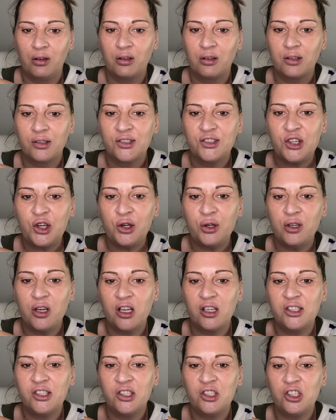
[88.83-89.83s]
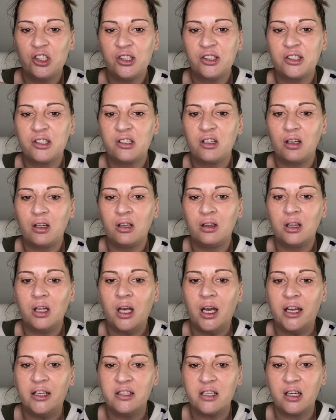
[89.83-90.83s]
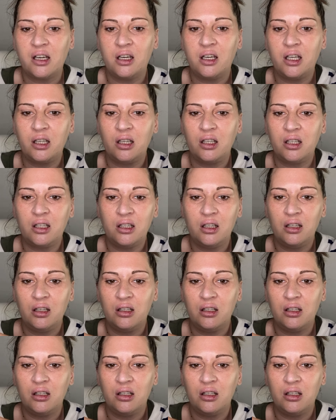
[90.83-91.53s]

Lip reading: So it's just a lighter colour